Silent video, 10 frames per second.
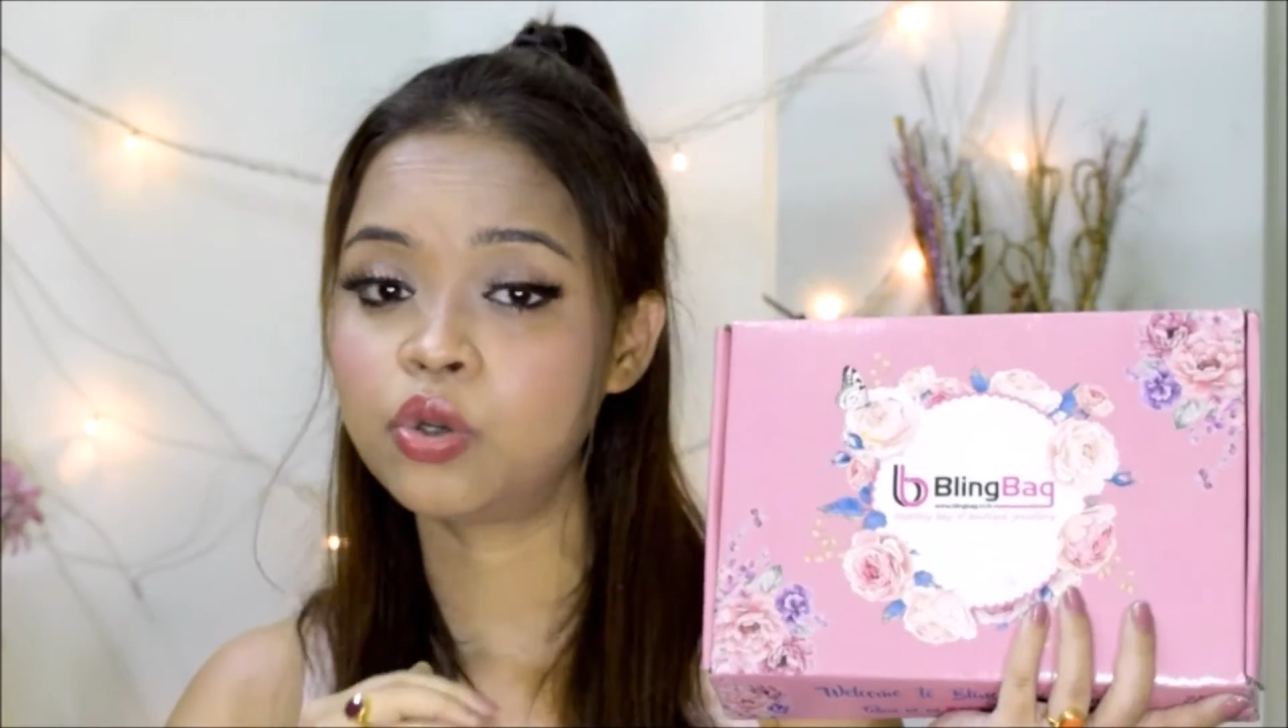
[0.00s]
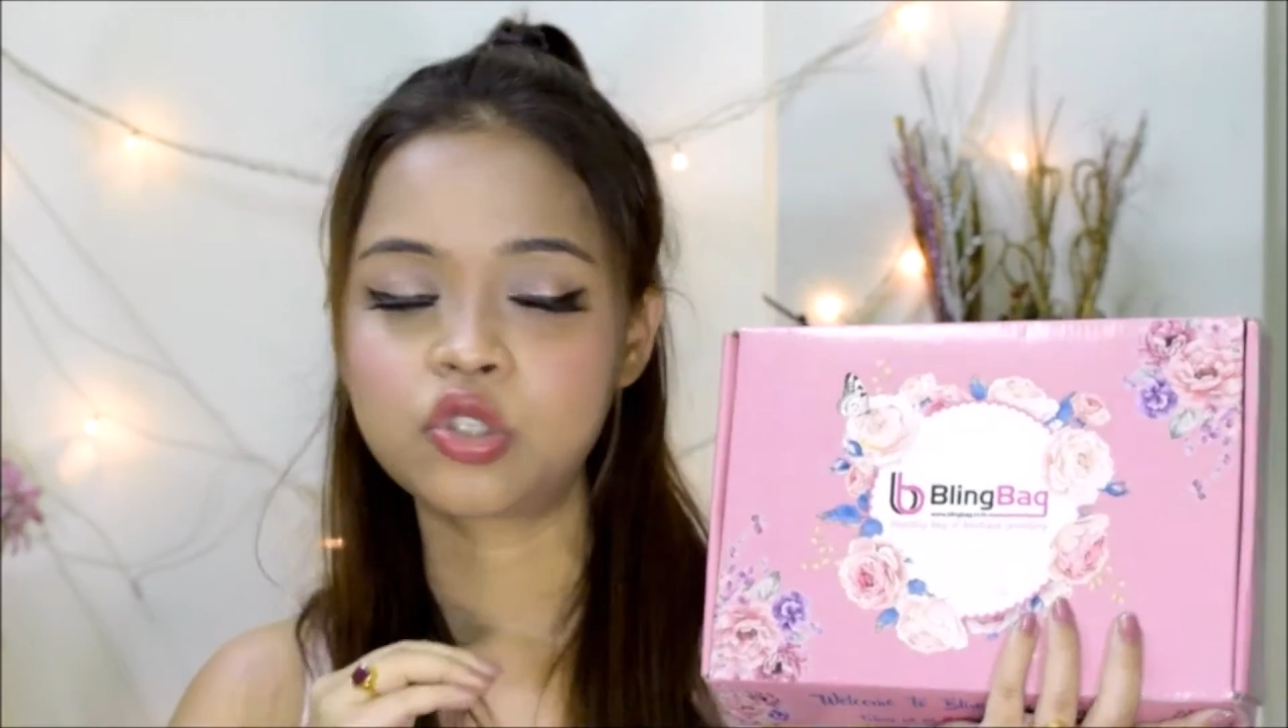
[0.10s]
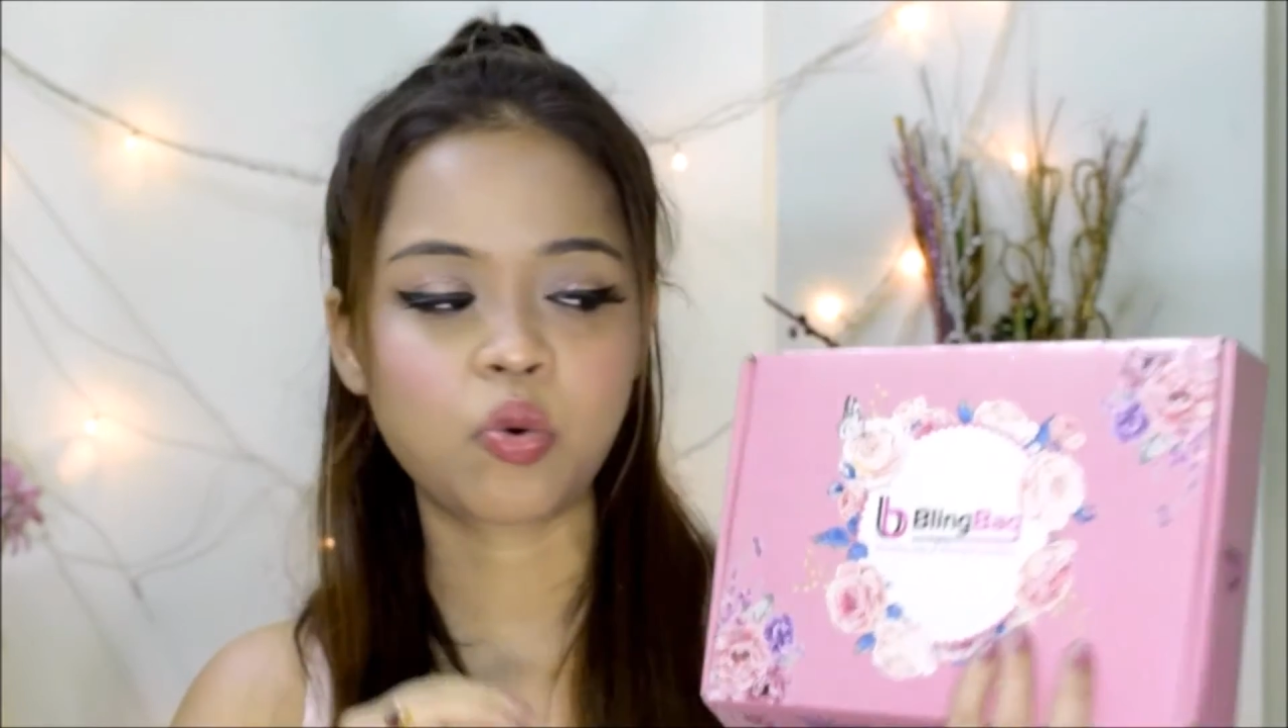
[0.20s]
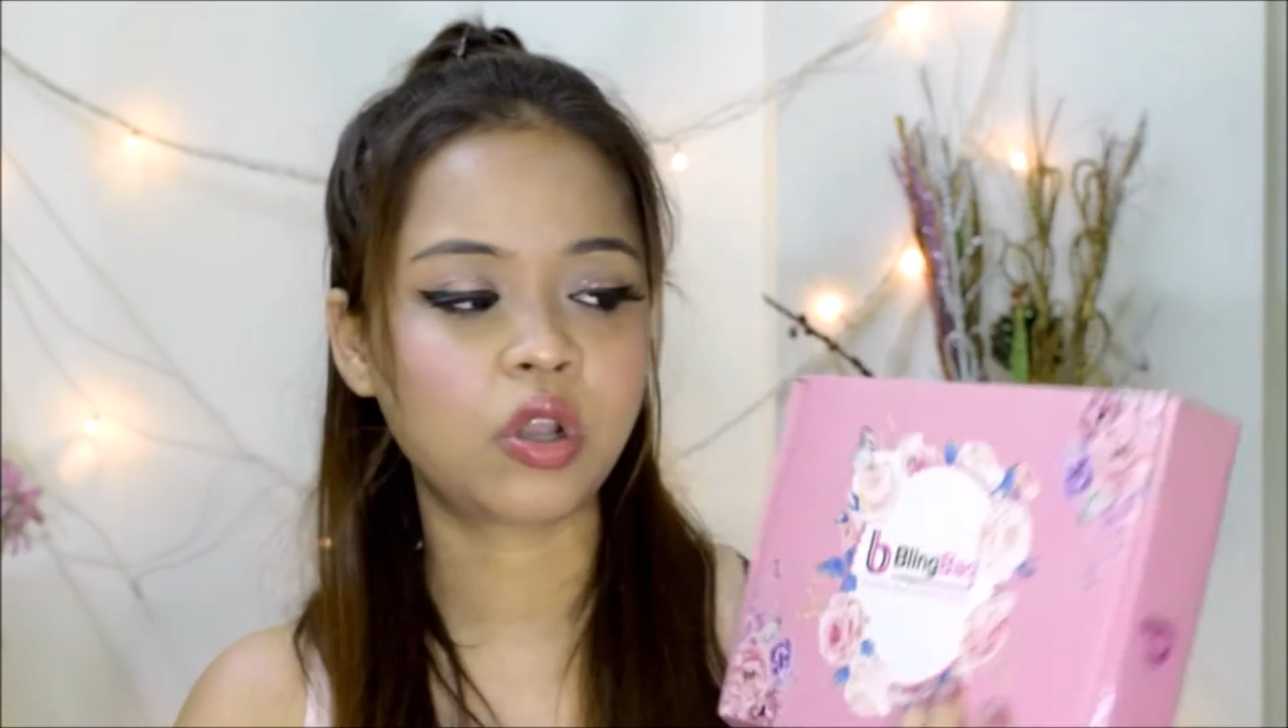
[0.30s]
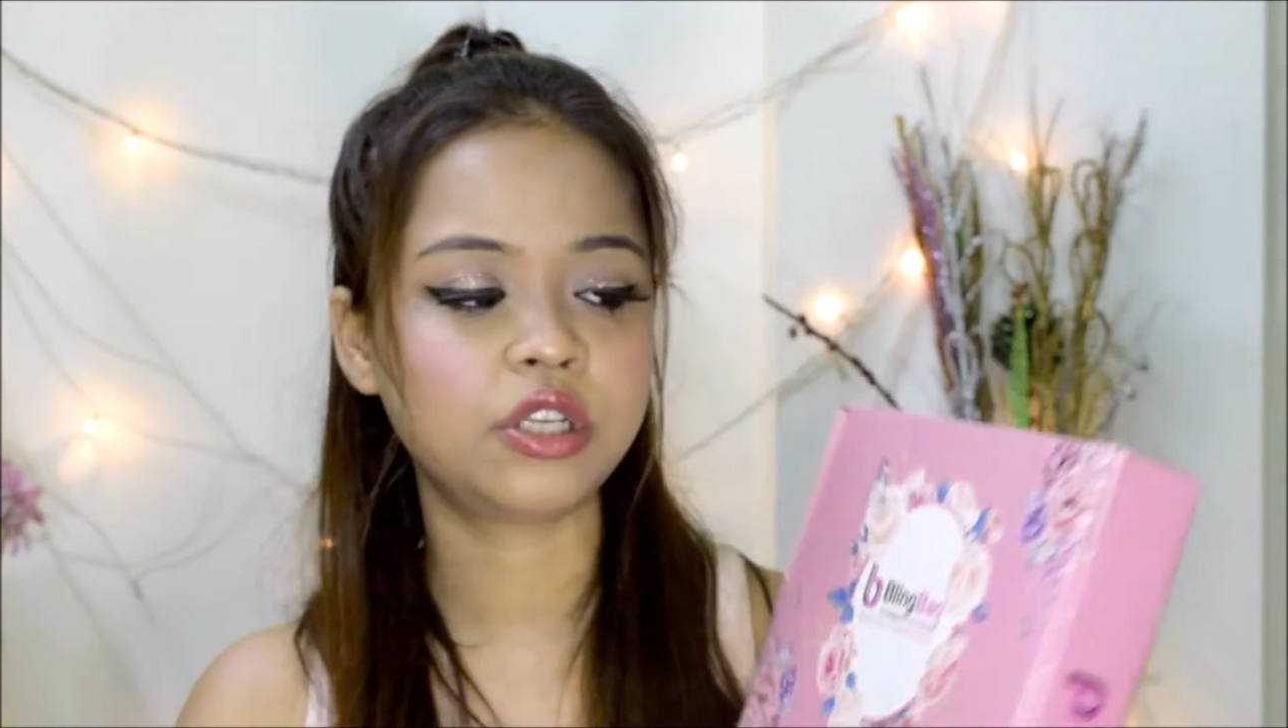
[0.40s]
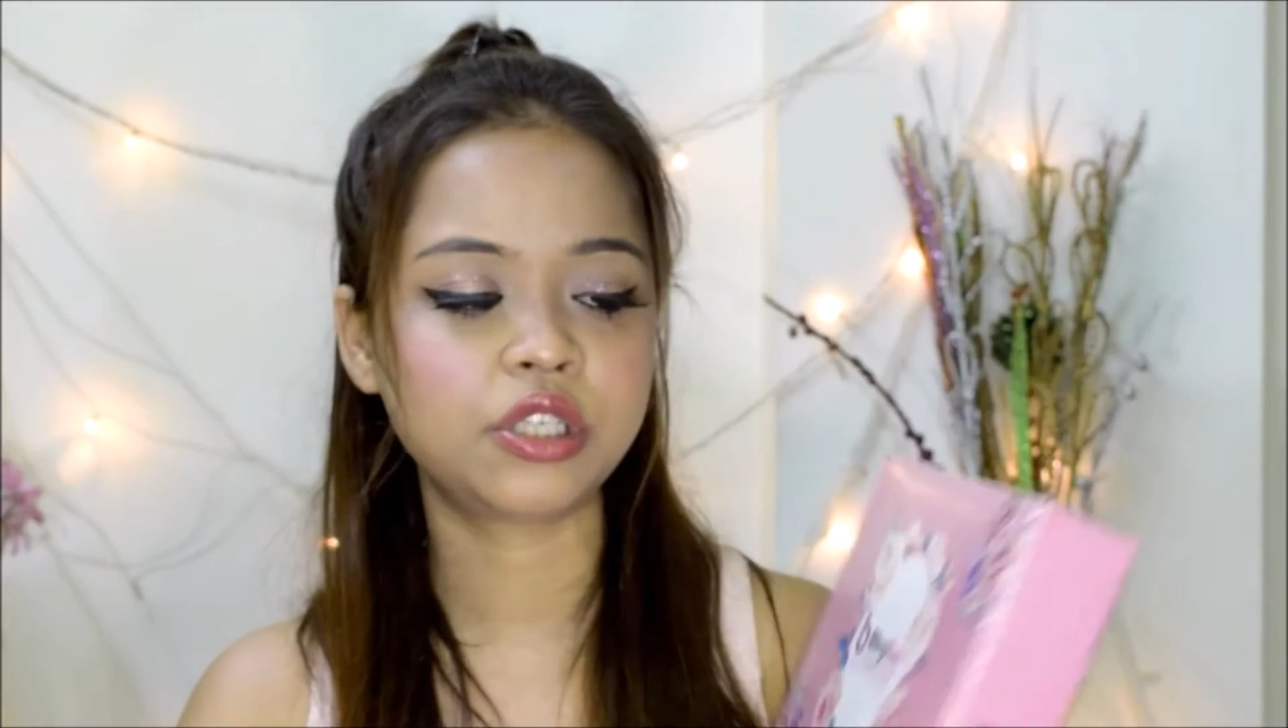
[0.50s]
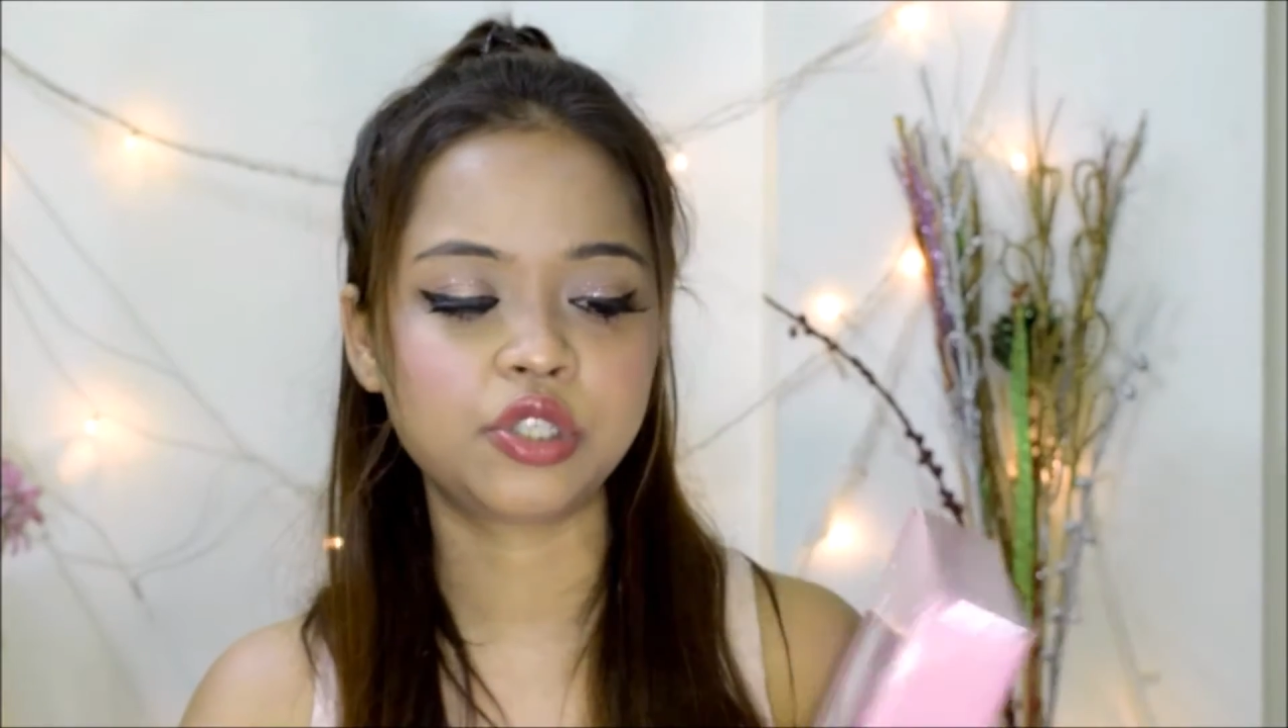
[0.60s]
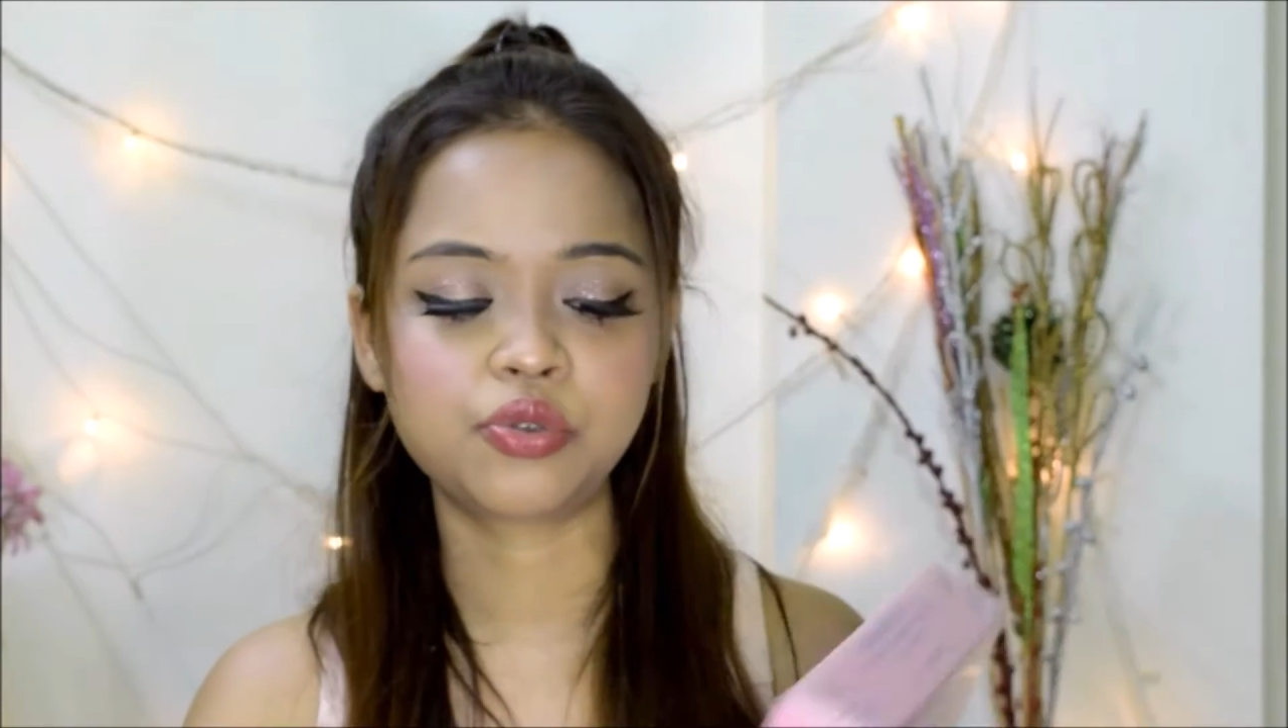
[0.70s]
good quality